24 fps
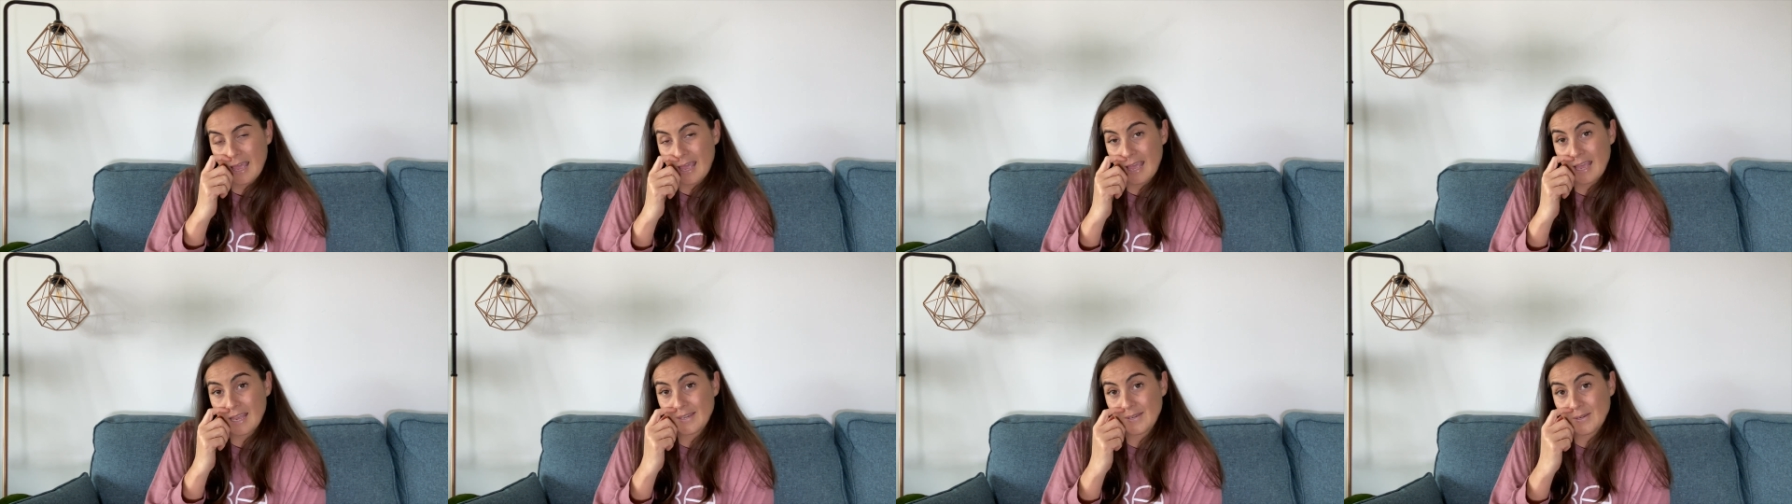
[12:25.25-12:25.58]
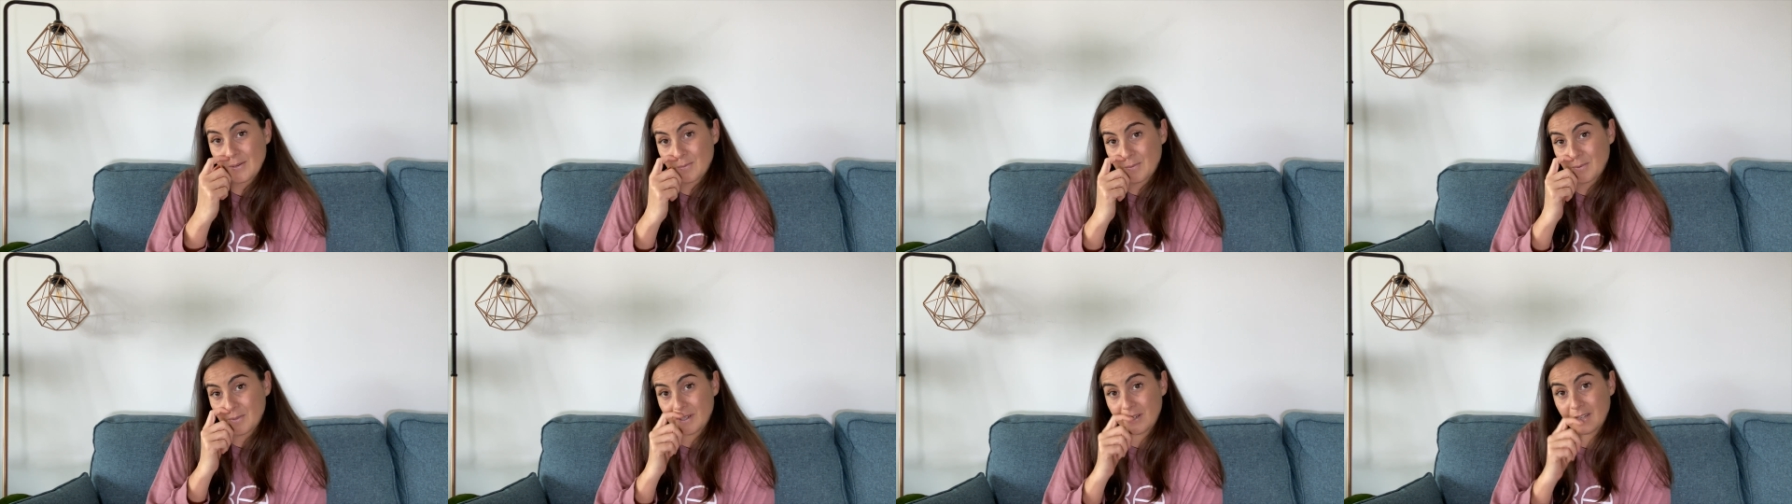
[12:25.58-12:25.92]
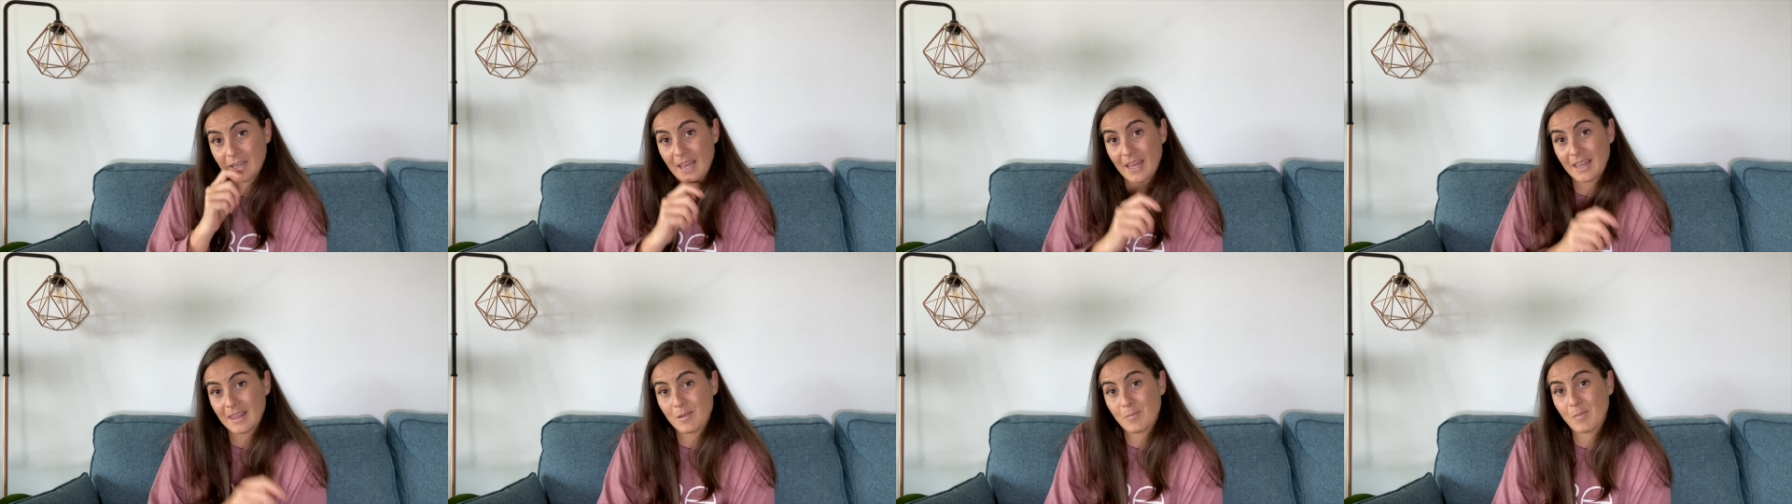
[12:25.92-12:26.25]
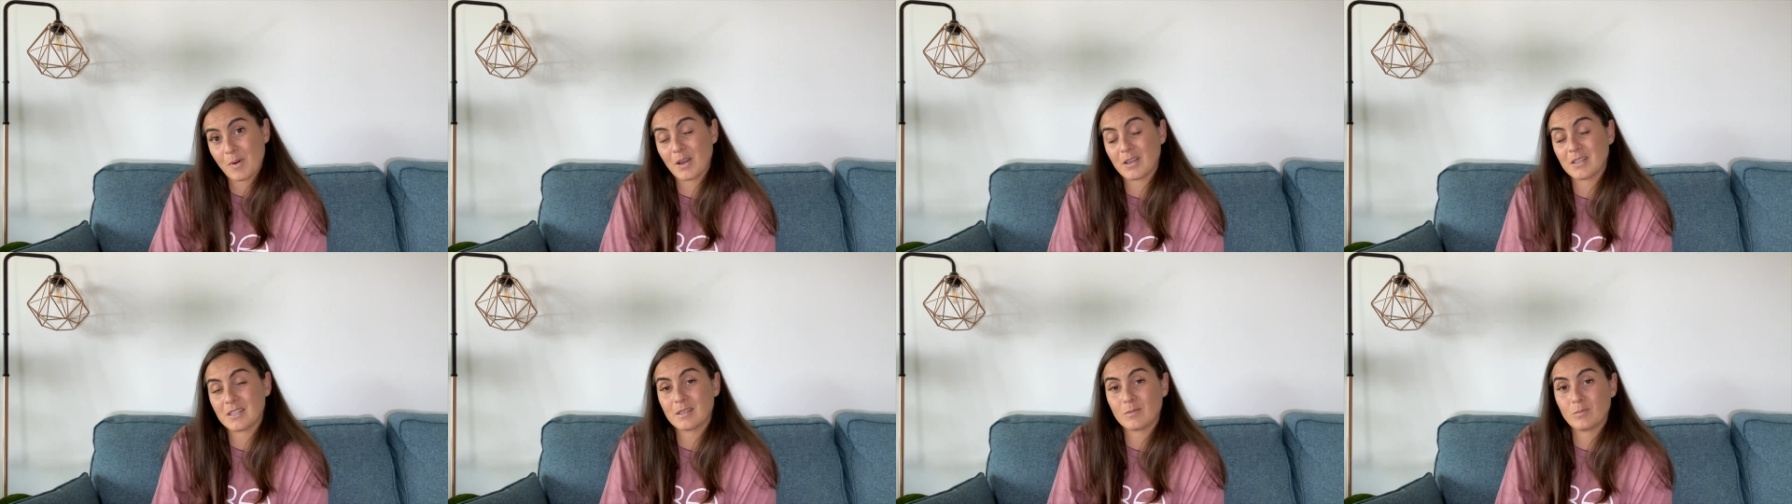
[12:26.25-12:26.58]
and you were had the
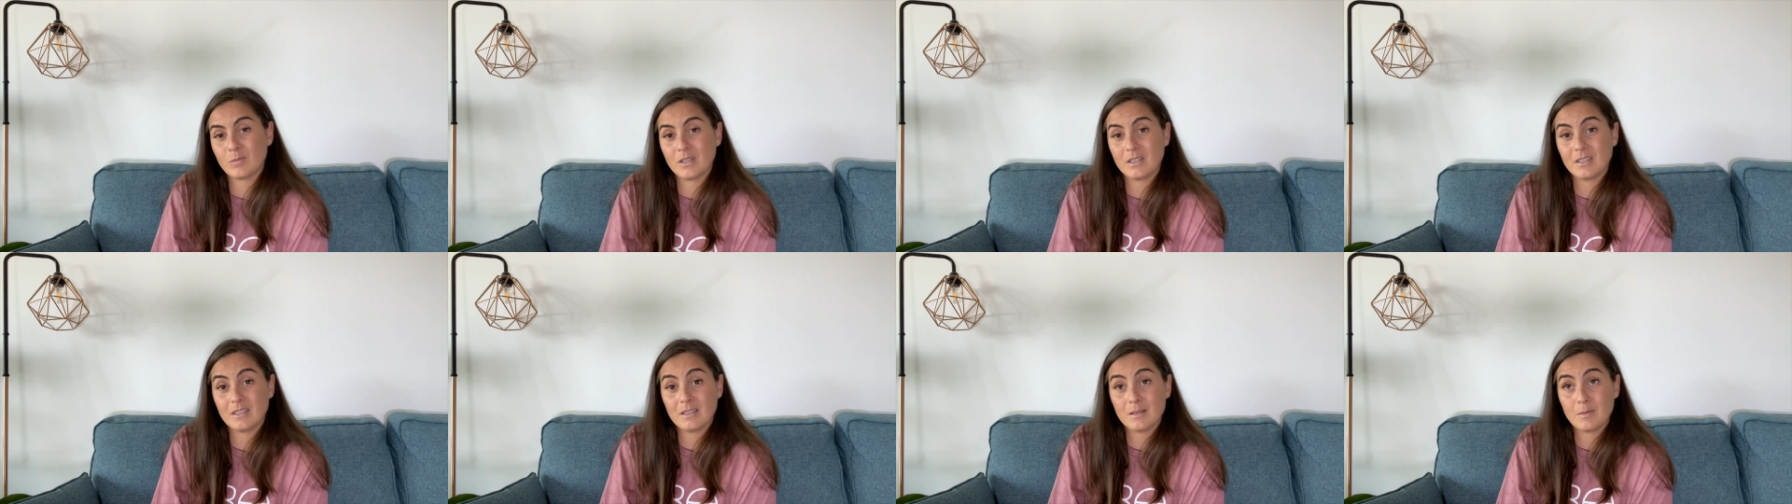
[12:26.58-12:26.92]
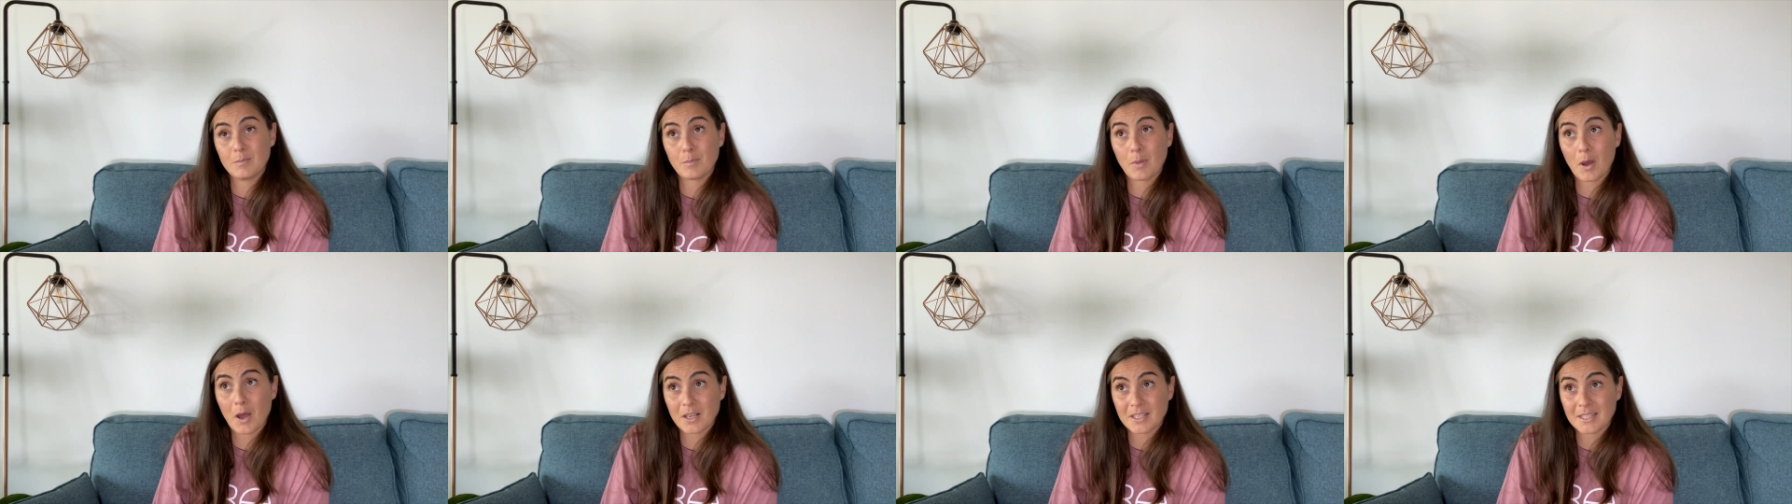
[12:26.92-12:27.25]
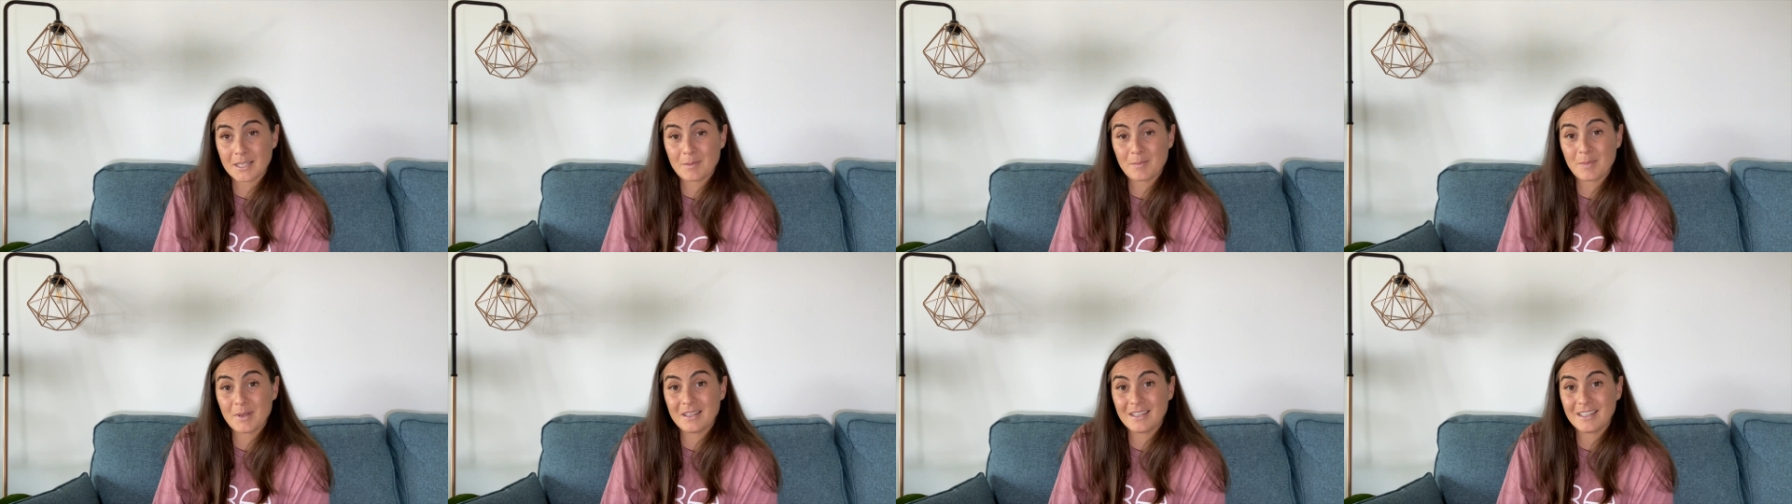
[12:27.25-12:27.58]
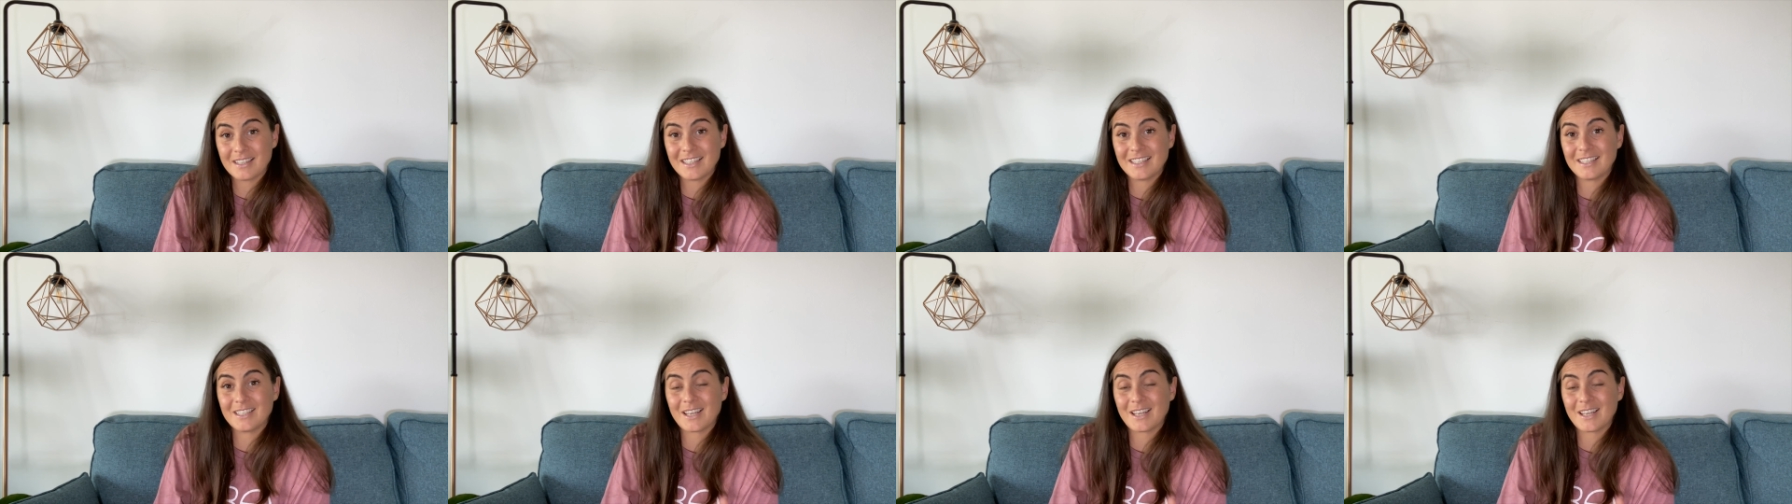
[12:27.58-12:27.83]
possibility possibility